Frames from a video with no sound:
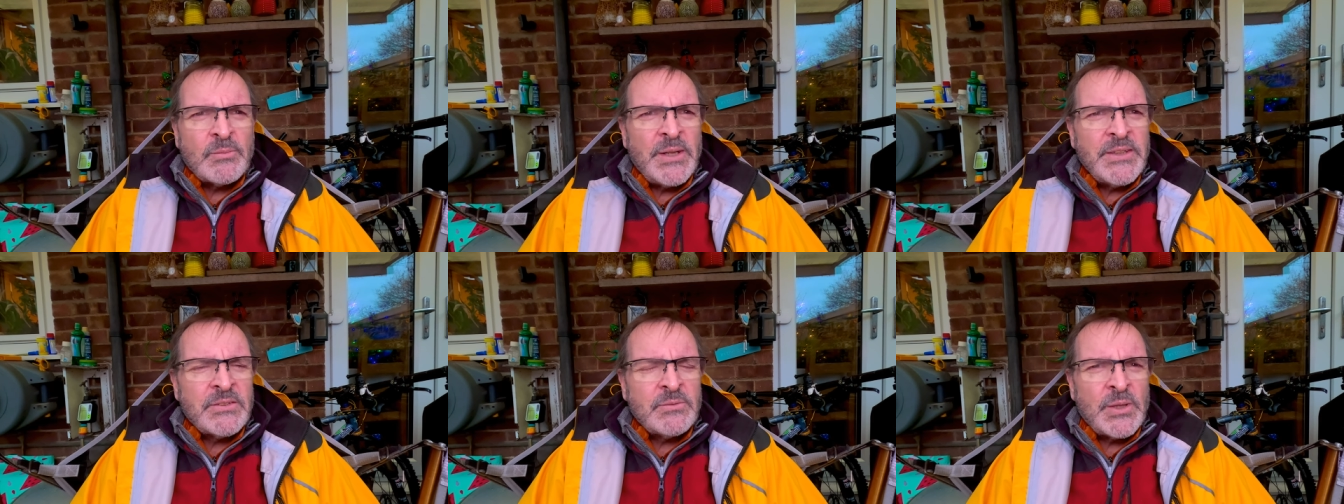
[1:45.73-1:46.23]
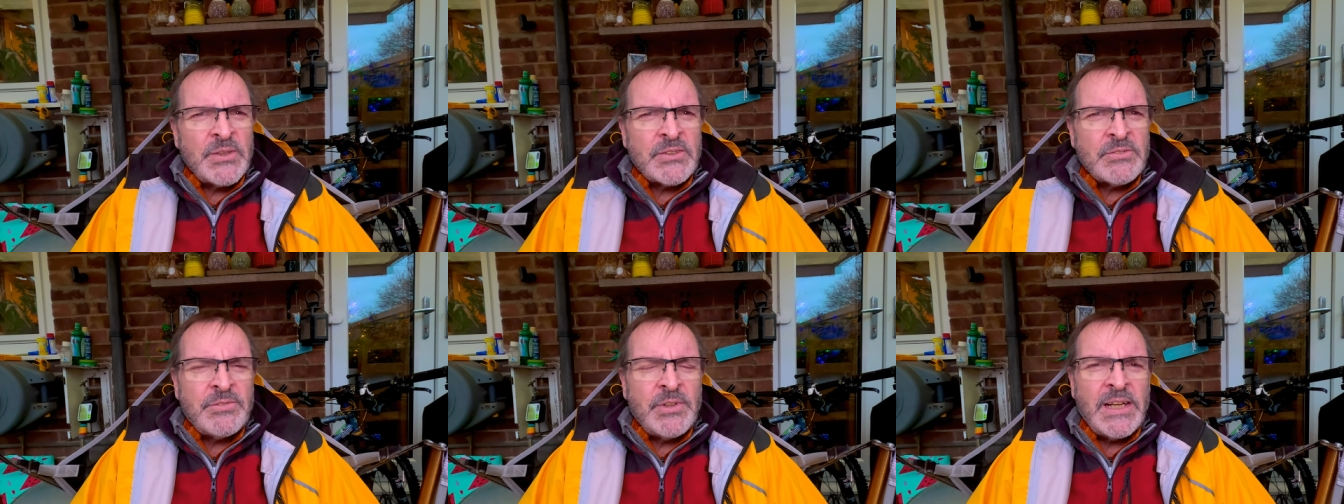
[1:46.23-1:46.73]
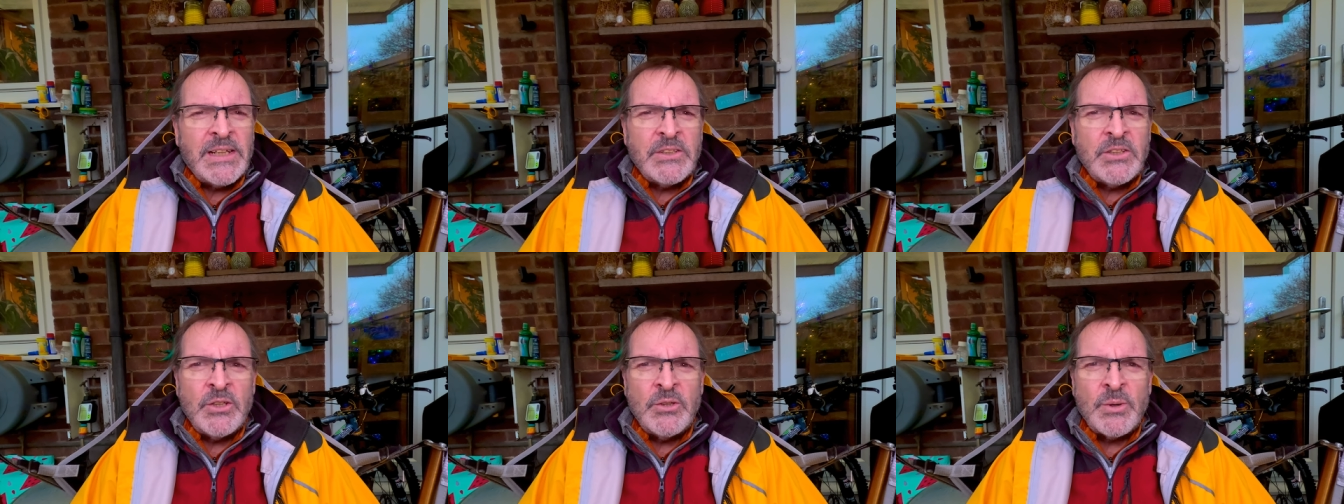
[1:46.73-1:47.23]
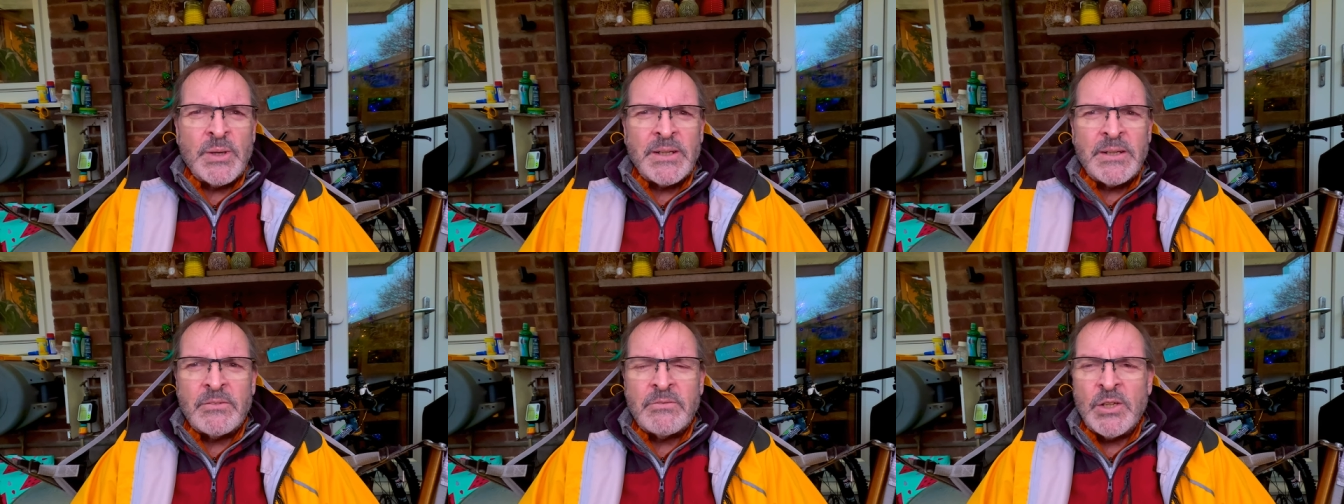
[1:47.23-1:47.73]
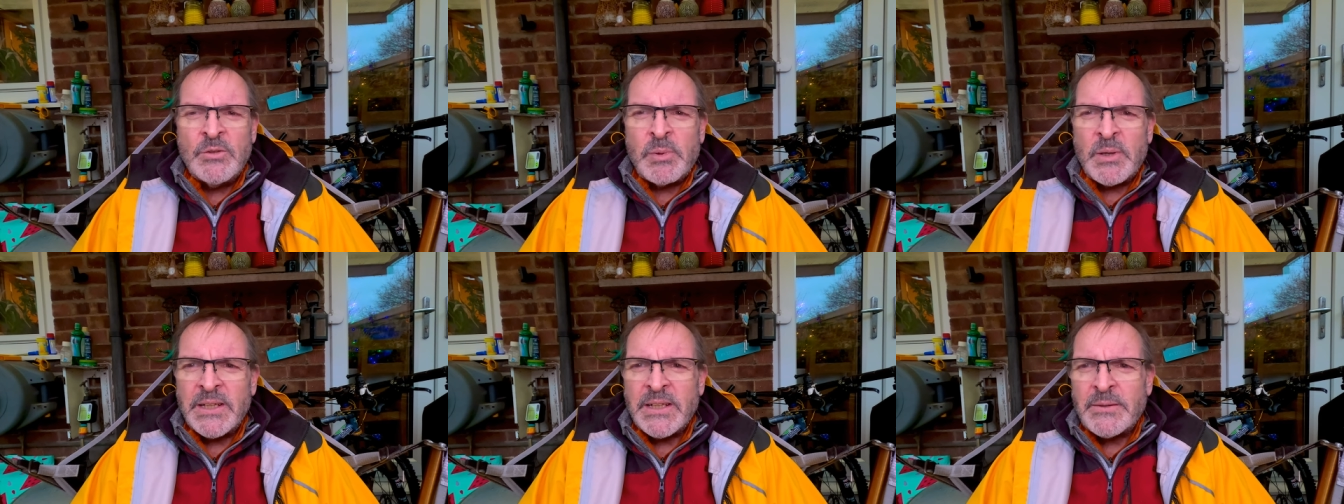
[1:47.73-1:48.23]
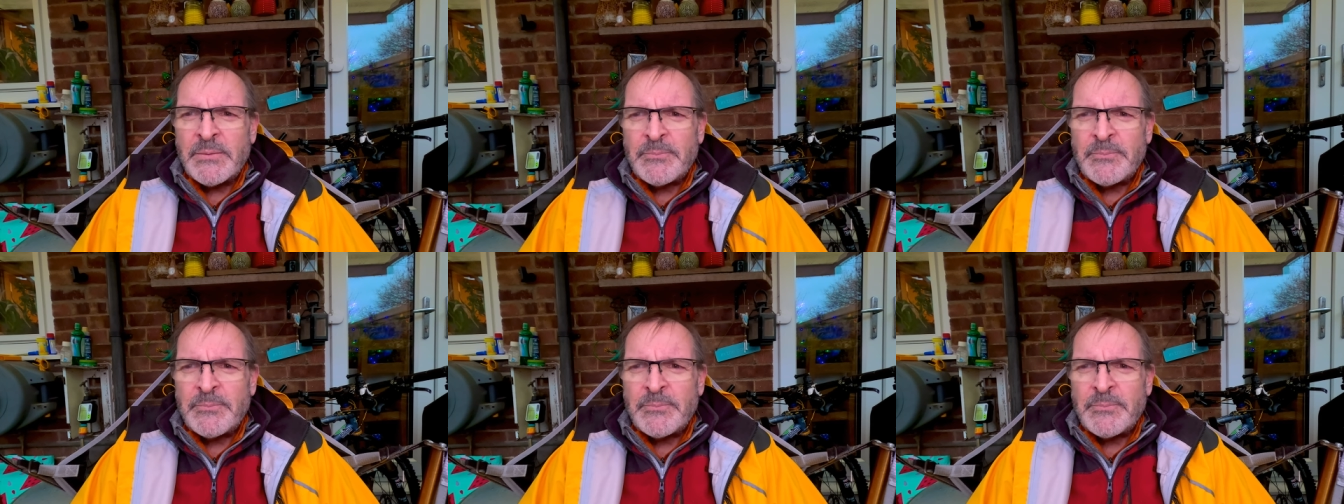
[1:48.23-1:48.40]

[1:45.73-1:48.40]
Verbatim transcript: One's one's a fairly new uh, road bike,